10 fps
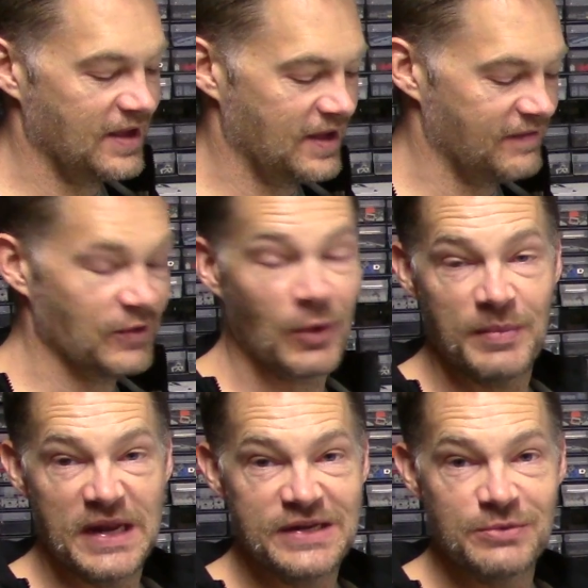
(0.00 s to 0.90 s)
if you want
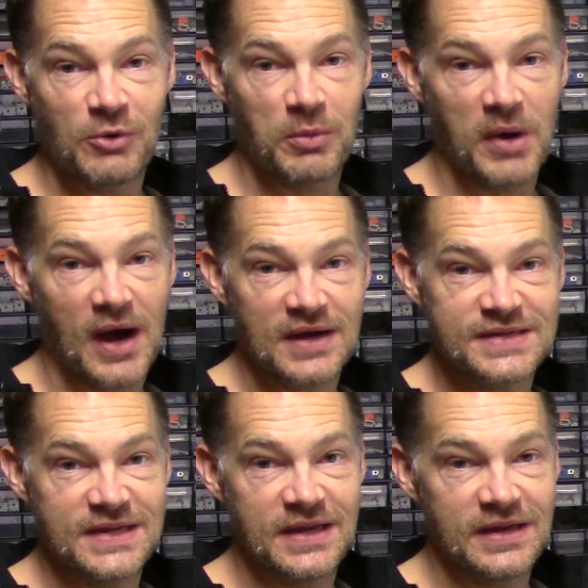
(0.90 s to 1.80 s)
me to do more
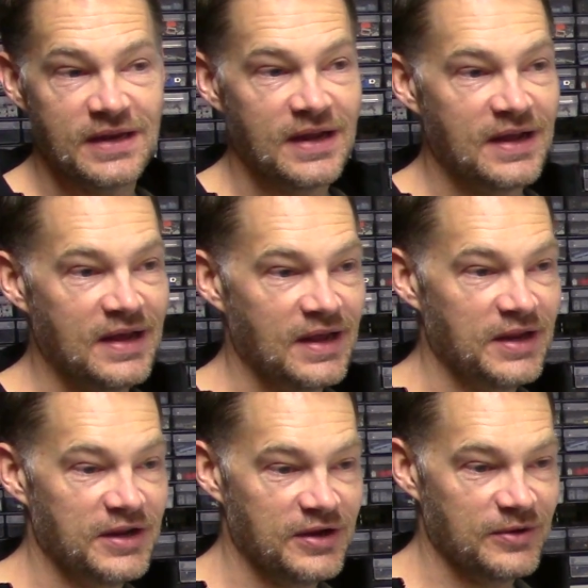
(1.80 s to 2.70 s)
MOCs and
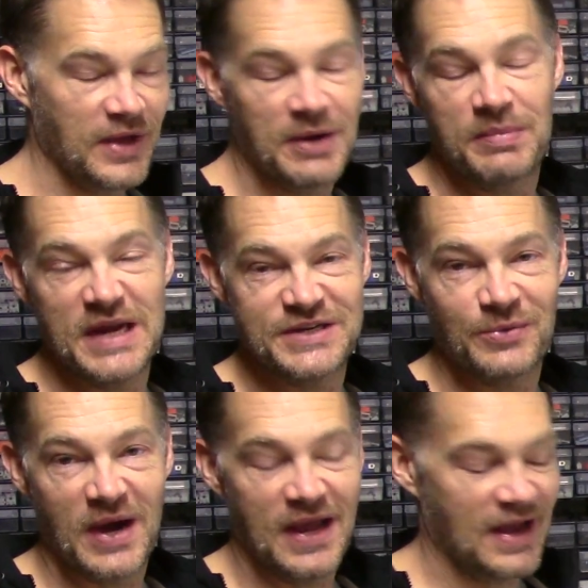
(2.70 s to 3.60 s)
you get impatient
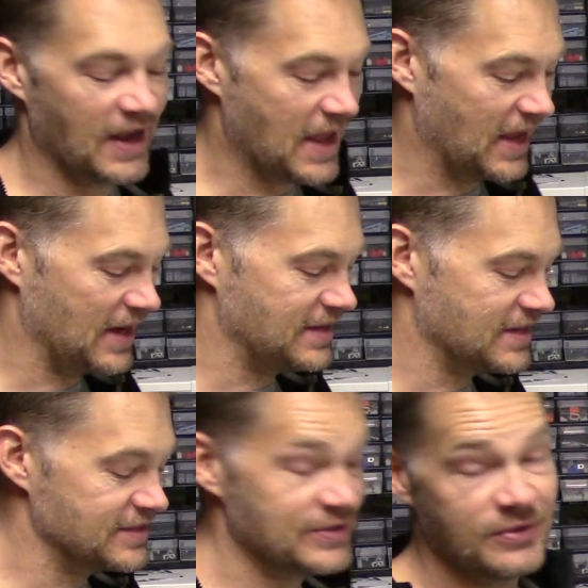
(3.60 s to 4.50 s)
why I can't get it
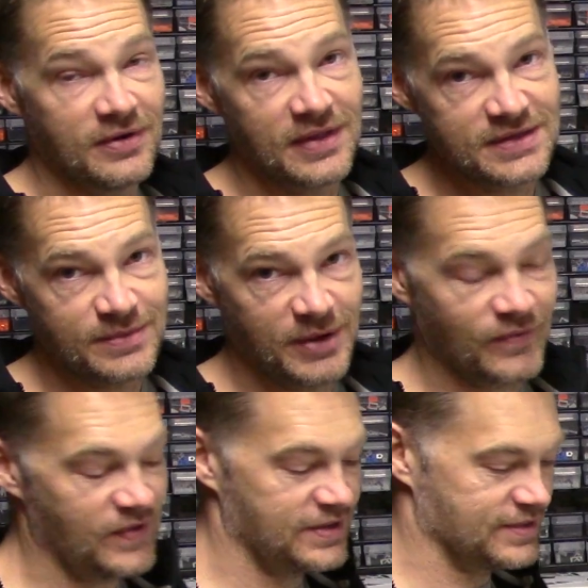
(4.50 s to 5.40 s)
done sooner, that's a big
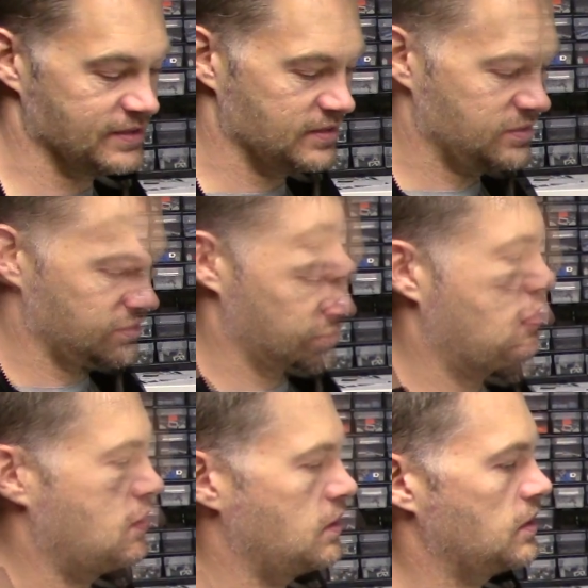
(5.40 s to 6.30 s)
reason.
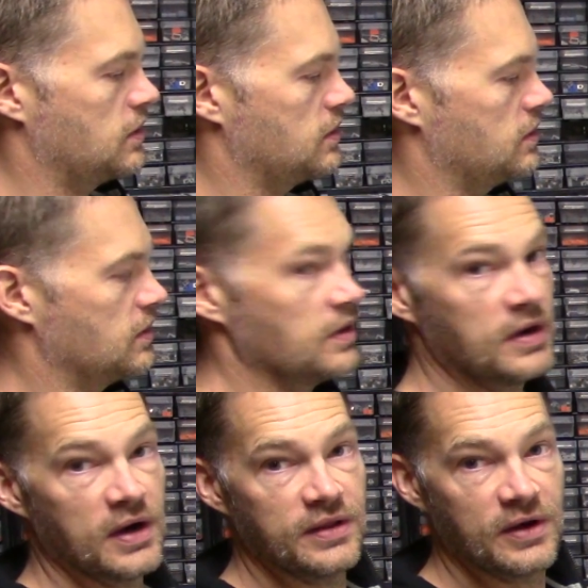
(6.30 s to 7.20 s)
All
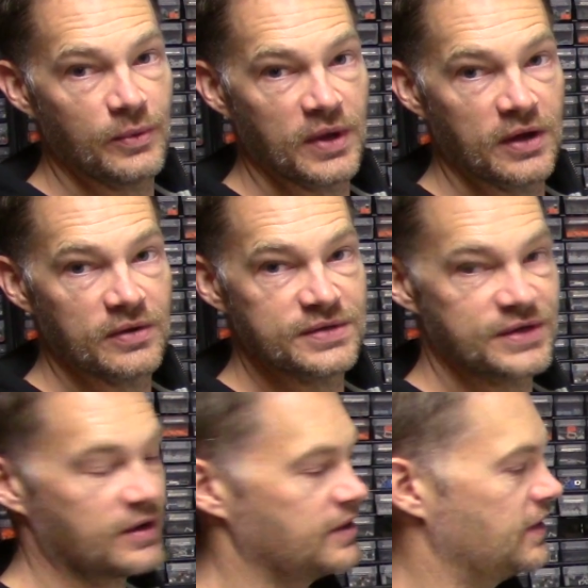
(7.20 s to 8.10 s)
right, there we go,
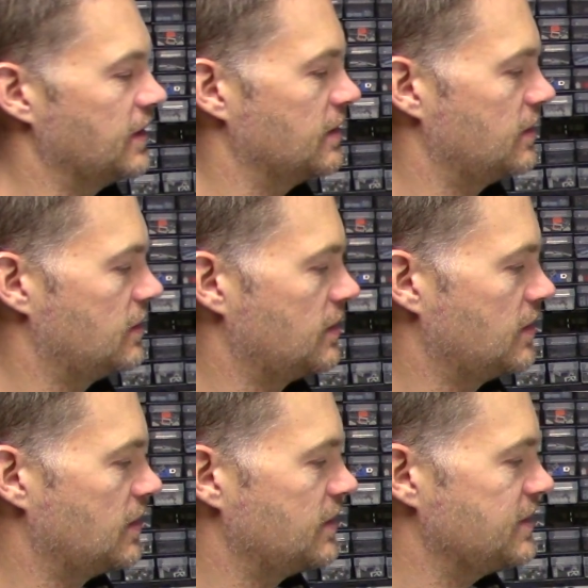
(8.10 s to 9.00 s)
starting to
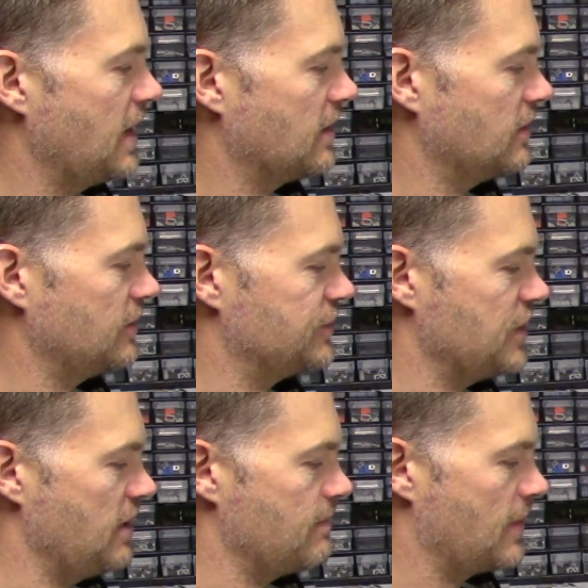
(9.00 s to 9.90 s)
take a little
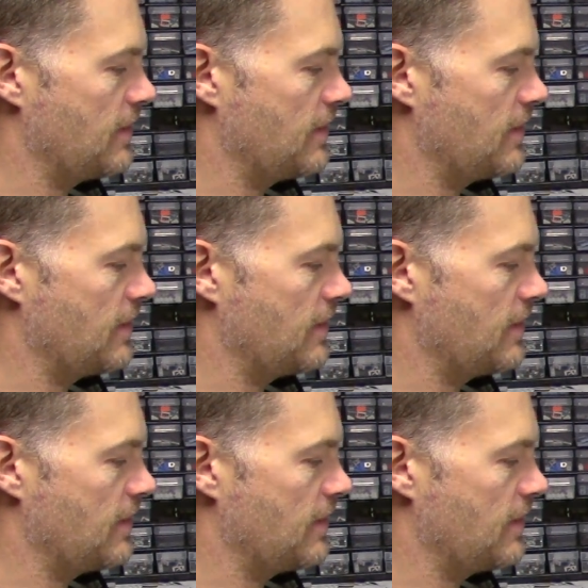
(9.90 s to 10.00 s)
shape.